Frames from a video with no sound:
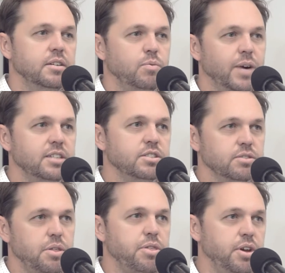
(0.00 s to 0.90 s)
wait until
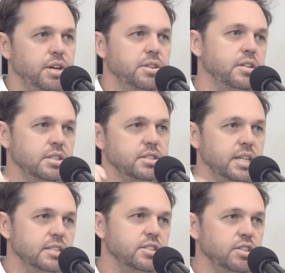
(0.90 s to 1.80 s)
the 30th and just
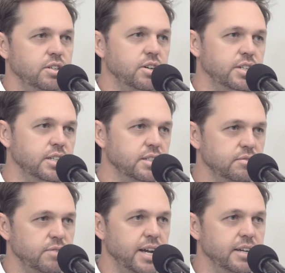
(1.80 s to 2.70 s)
execute on a
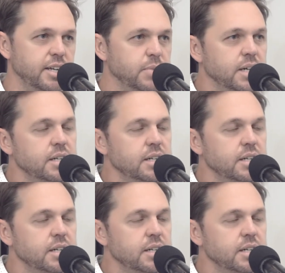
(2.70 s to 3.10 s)
round number.